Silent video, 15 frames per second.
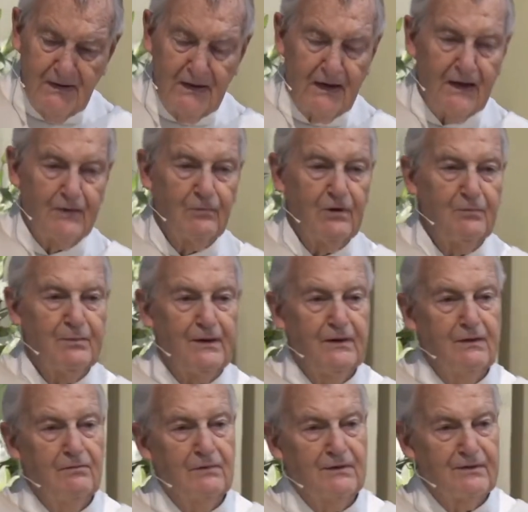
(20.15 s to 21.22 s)
And we'll be
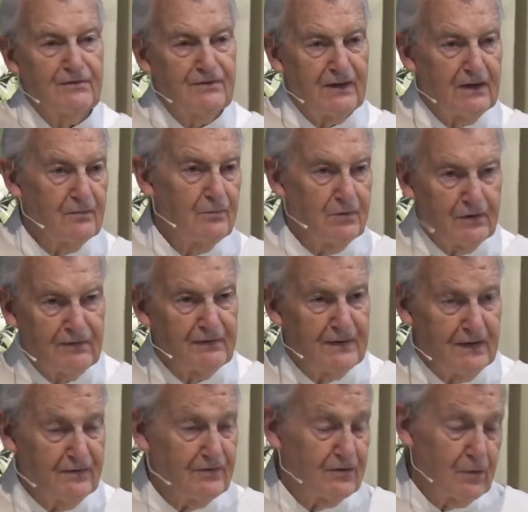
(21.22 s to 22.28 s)
with the second book of
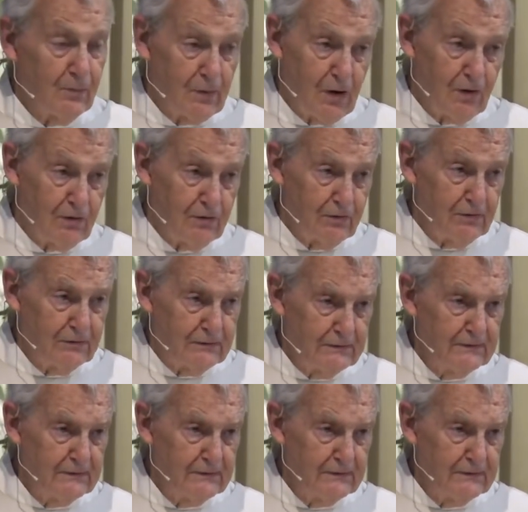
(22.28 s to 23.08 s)
Kings tomorrow,